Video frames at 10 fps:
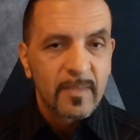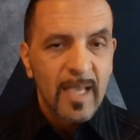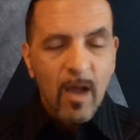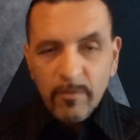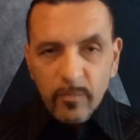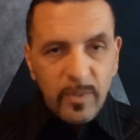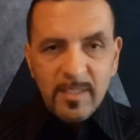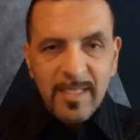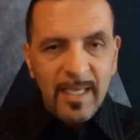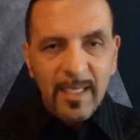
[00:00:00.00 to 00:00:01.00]
However, what
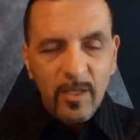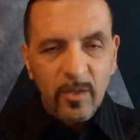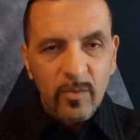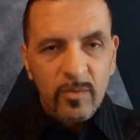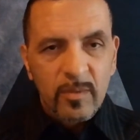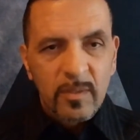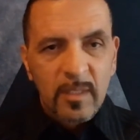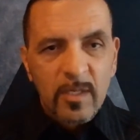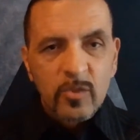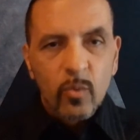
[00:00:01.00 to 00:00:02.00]
does that get you? So